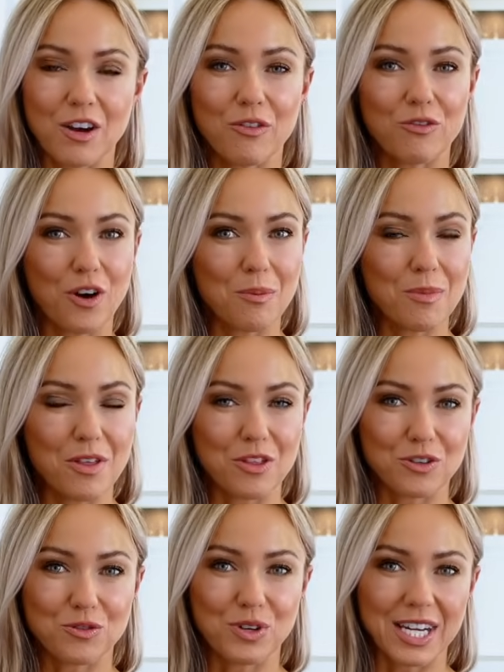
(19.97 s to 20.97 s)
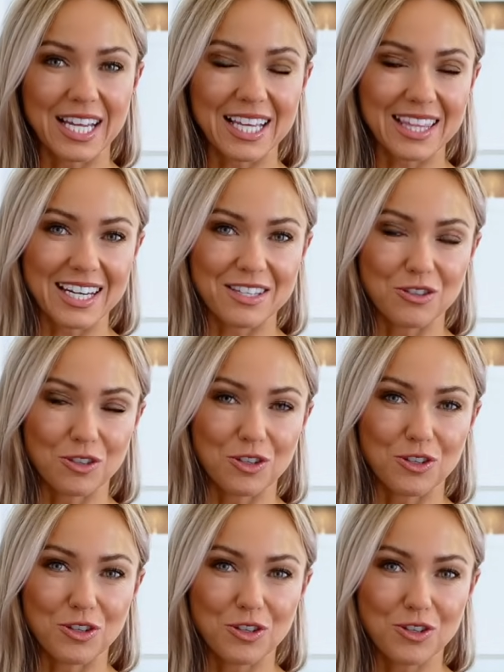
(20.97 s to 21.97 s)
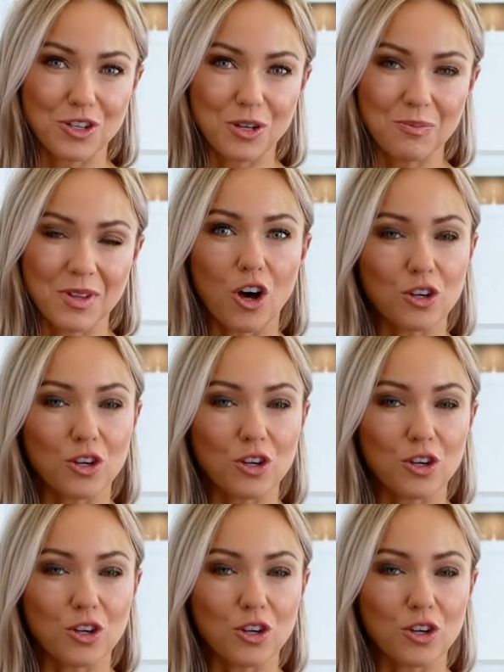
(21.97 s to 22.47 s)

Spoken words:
from the training that is on YouTube,